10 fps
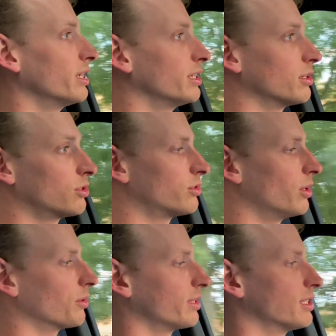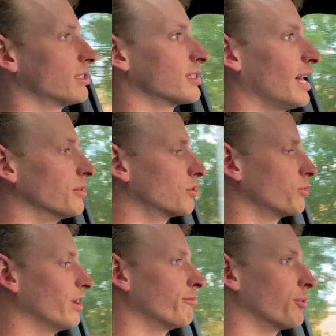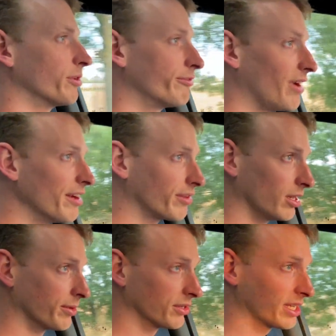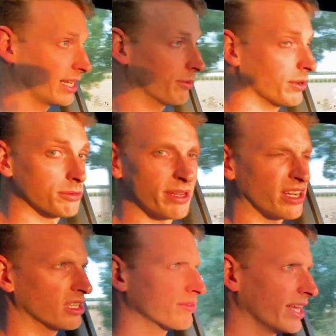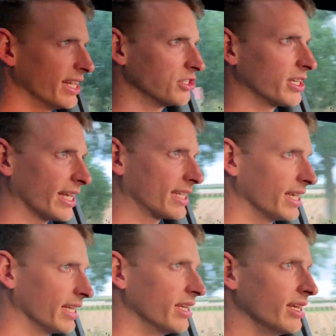The total distance now is 12.5 kilometers, and that was because the engine kicked in